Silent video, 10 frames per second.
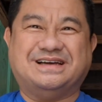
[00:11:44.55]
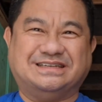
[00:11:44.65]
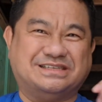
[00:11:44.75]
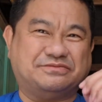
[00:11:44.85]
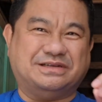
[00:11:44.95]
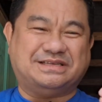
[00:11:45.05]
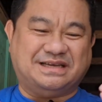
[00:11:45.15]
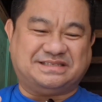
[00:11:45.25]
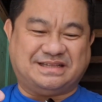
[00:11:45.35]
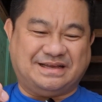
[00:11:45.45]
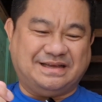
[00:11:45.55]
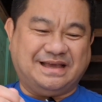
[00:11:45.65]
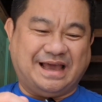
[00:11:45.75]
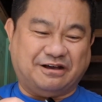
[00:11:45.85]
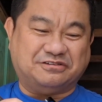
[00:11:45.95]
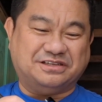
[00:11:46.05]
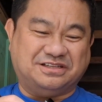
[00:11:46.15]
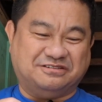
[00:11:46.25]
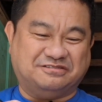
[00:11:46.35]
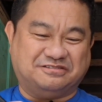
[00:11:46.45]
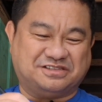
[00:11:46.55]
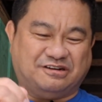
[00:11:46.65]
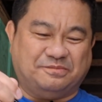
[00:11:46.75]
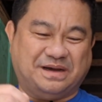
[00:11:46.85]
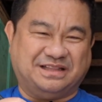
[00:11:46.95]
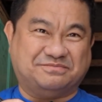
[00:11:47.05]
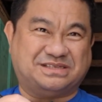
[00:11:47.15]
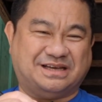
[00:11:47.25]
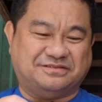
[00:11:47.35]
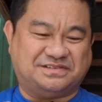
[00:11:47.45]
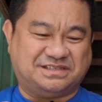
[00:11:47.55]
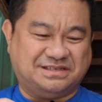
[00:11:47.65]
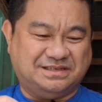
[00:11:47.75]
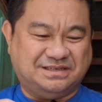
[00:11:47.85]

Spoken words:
I just want to taste how good the noodles are by themselves.